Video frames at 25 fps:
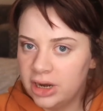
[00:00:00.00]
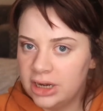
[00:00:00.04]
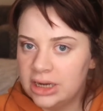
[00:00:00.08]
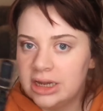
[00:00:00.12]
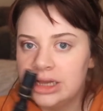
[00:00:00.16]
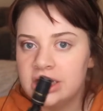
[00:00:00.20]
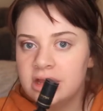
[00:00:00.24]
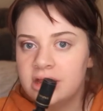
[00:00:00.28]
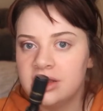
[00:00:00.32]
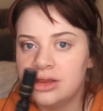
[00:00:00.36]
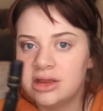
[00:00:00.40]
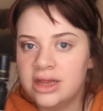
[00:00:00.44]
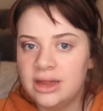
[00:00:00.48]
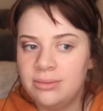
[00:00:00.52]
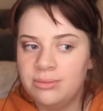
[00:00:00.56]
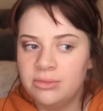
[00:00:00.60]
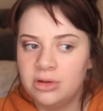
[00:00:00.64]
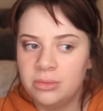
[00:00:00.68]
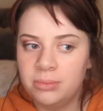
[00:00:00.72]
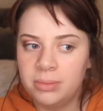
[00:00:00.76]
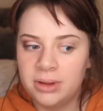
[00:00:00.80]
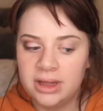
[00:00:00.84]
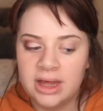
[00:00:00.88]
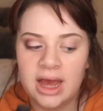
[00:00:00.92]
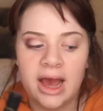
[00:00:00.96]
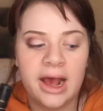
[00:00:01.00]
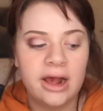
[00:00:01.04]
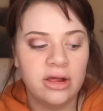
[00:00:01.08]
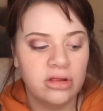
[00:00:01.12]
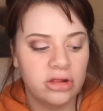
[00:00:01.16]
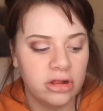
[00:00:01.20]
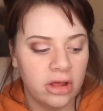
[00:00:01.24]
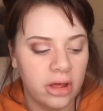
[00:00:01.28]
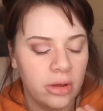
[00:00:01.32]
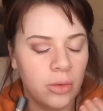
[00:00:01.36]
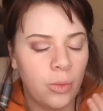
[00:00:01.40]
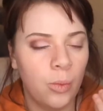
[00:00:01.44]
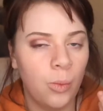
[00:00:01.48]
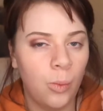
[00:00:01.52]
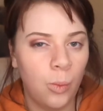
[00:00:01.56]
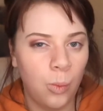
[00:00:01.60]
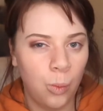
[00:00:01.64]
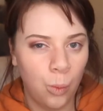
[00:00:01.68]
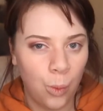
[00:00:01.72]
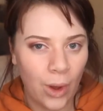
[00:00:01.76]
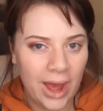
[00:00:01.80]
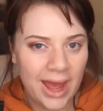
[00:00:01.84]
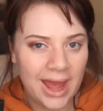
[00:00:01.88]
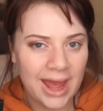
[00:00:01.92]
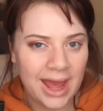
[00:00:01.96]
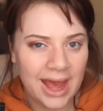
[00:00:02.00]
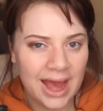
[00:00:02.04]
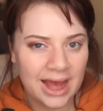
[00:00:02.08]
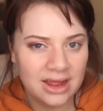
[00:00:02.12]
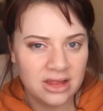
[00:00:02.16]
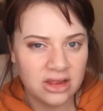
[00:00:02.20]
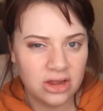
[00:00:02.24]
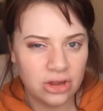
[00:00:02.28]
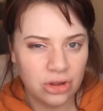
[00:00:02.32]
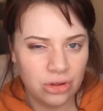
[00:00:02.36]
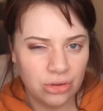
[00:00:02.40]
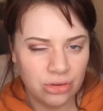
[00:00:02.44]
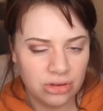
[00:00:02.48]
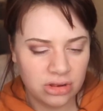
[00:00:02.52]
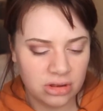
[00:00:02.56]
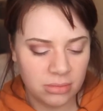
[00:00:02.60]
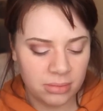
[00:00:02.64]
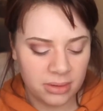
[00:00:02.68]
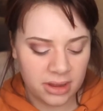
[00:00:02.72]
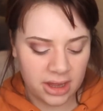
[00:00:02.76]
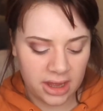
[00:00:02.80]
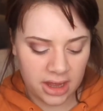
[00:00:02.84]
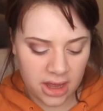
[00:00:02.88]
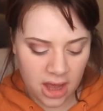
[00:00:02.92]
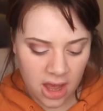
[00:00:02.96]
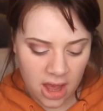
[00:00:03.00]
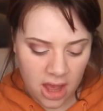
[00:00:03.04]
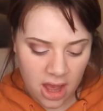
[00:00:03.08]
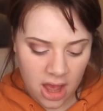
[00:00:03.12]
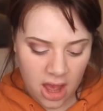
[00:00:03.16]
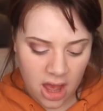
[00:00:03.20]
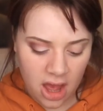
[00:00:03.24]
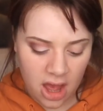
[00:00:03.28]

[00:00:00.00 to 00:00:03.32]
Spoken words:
It doesn't seem to be as like wet as it used to be,